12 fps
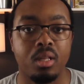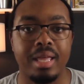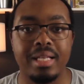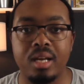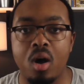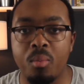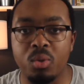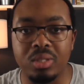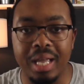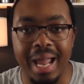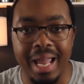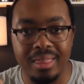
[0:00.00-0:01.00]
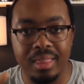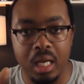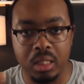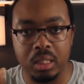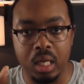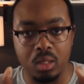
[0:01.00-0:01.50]
That's almost
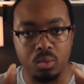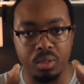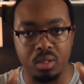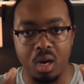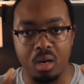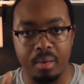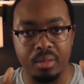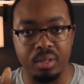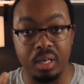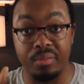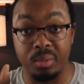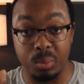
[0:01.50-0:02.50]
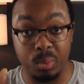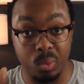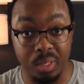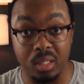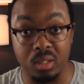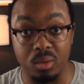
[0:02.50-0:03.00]
$8,000 when you talk about the difference
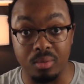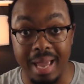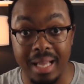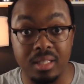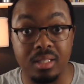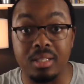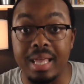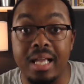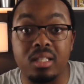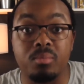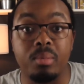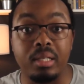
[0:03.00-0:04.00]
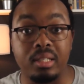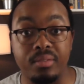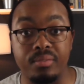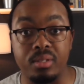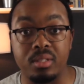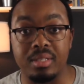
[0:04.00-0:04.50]
between the two. That's a big
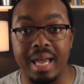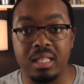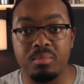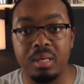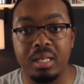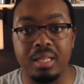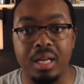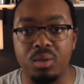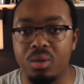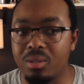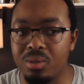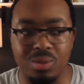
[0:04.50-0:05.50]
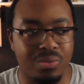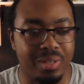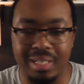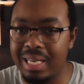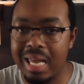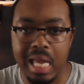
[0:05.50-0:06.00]
difference. That's money that you can use
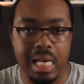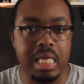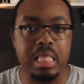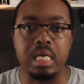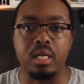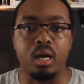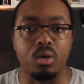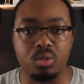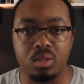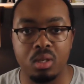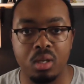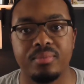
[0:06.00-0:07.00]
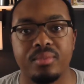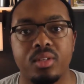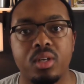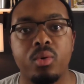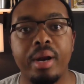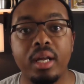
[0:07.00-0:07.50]
for anything else.
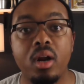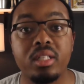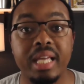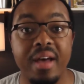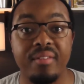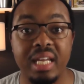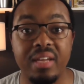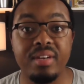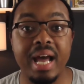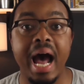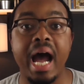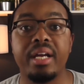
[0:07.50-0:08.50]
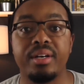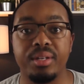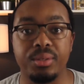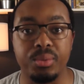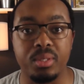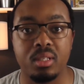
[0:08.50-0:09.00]
Credit cards can have an even higher
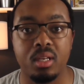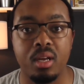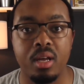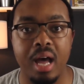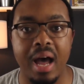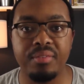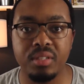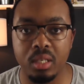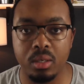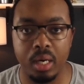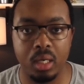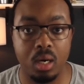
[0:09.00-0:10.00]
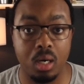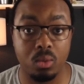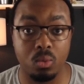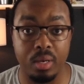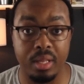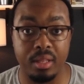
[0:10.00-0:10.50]
interest. I've seen credit cards
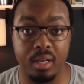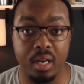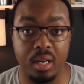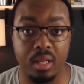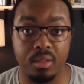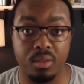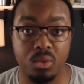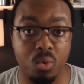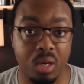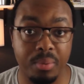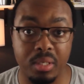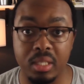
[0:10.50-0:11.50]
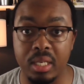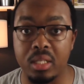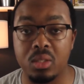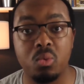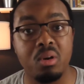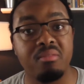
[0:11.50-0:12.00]
with
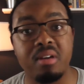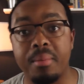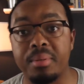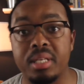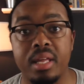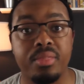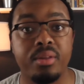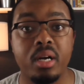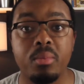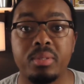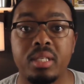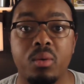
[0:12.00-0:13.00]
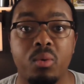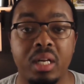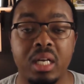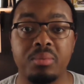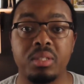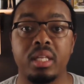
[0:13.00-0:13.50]
20%, 25%, 30% when
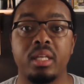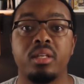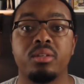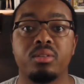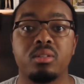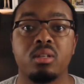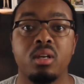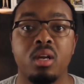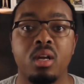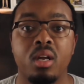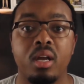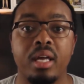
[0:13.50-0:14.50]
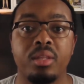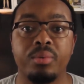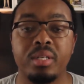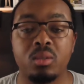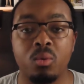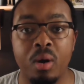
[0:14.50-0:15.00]
it comes to the interest. And the
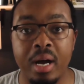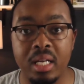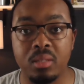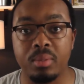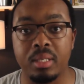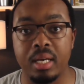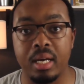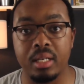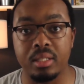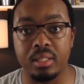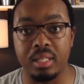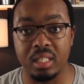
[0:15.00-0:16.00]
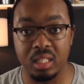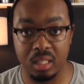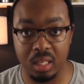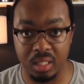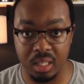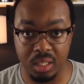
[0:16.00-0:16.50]
reason why is because this is
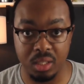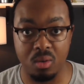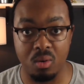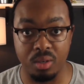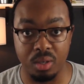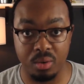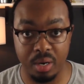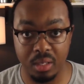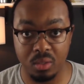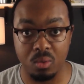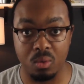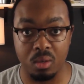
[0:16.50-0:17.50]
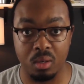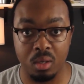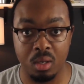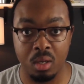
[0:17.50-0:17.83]
contingent on your credit score.